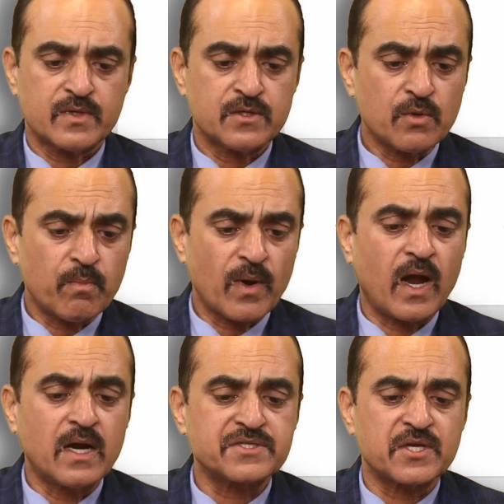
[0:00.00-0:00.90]
So,
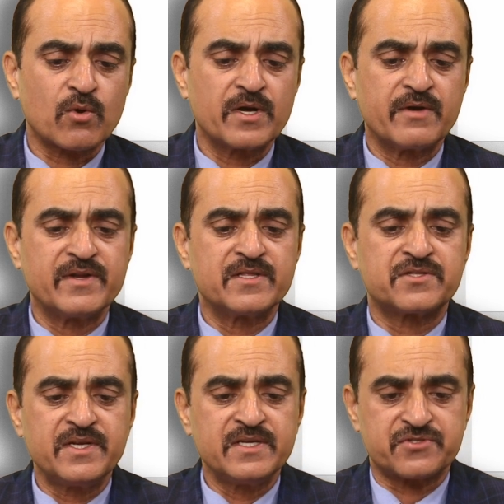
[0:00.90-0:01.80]
plants inoculated with
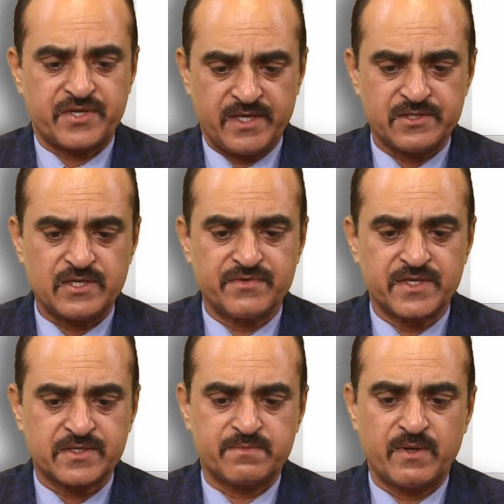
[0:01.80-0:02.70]
3 strains as we
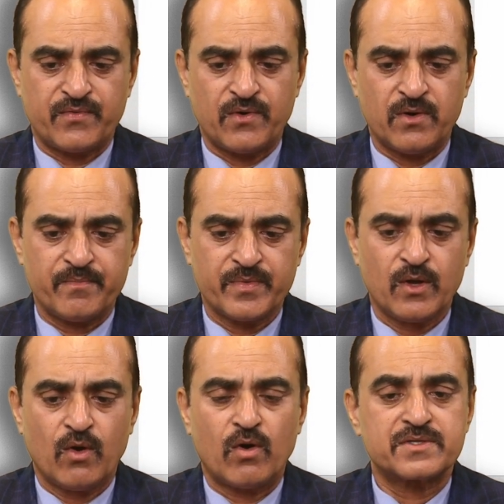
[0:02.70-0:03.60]
discussed before,
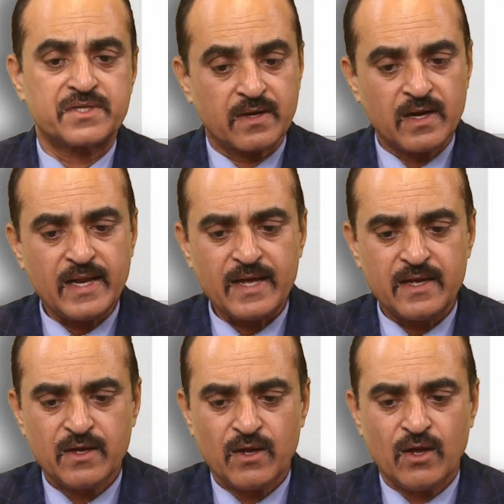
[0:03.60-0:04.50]
or singly
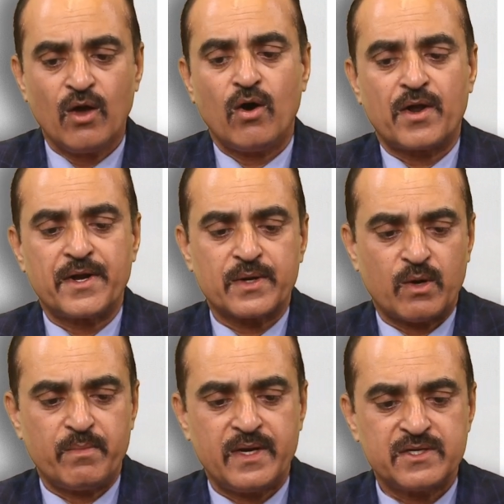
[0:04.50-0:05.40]
or in
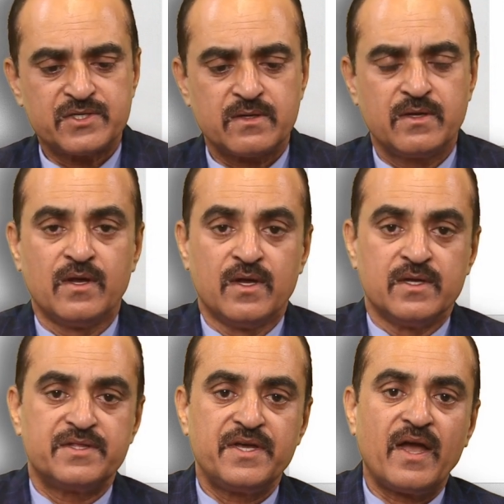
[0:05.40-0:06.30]
combination,
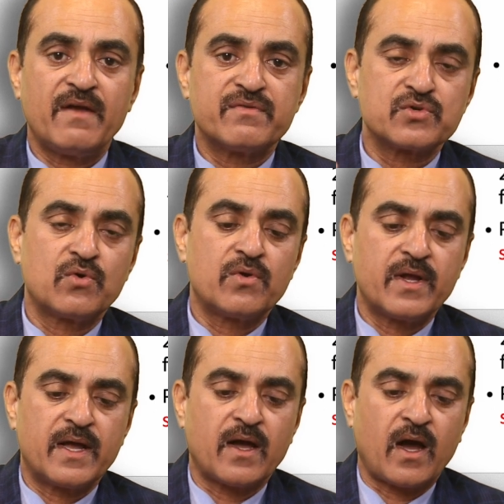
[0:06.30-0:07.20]
they have shown
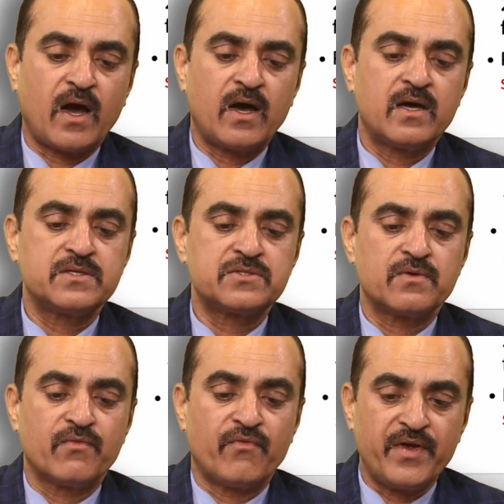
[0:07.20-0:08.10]
enhanced
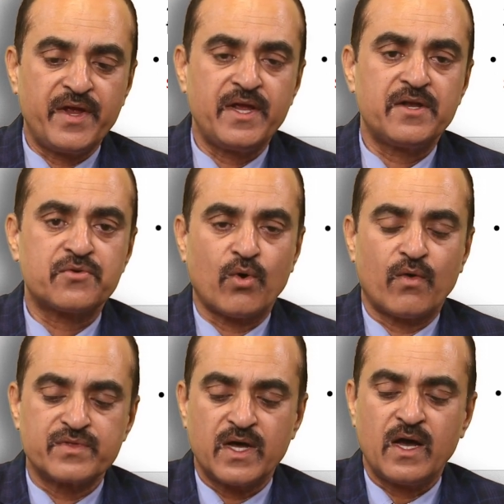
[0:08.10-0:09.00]
weight
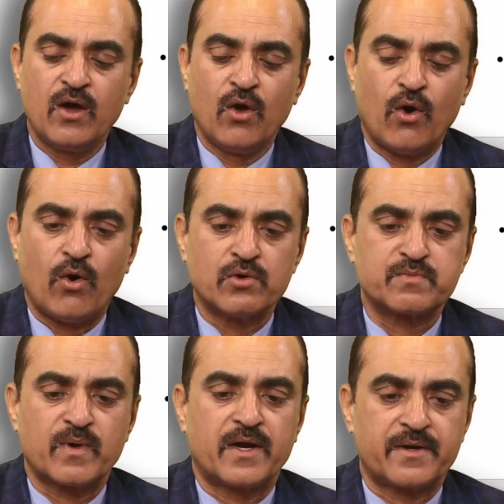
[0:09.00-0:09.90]
of the
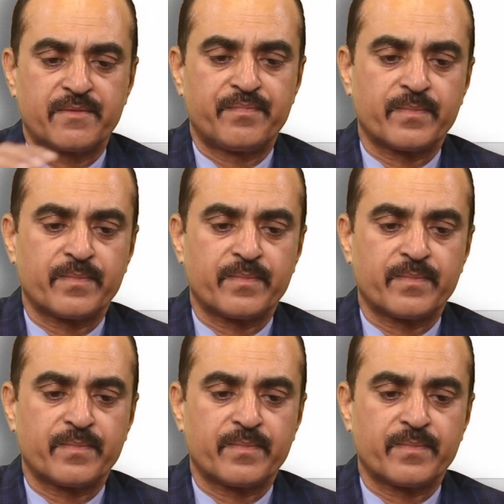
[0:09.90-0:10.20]
host plant.